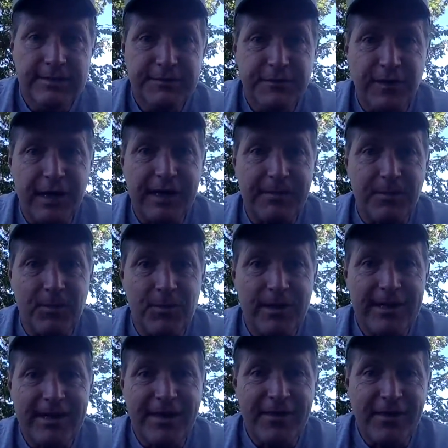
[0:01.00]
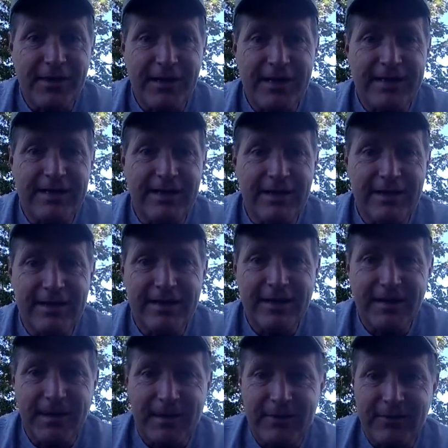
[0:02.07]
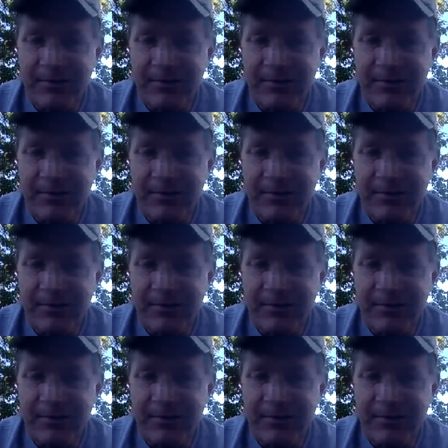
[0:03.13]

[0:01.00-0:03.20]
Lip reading: Friday morning. I thought I'd come out to